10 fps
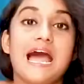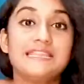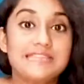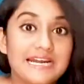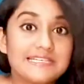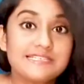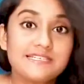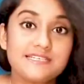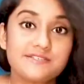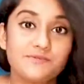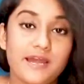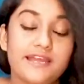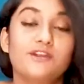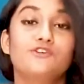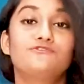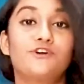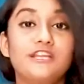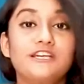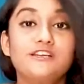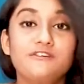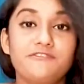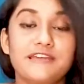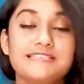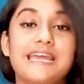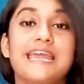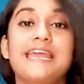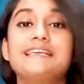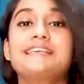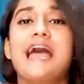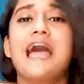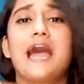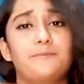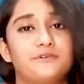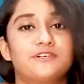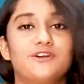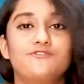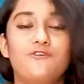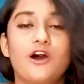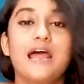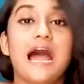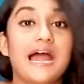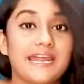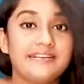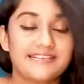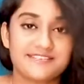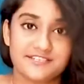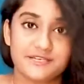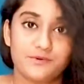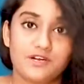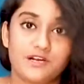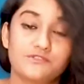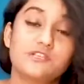and that is the reason why follicular phase is apt for high intensity workouts.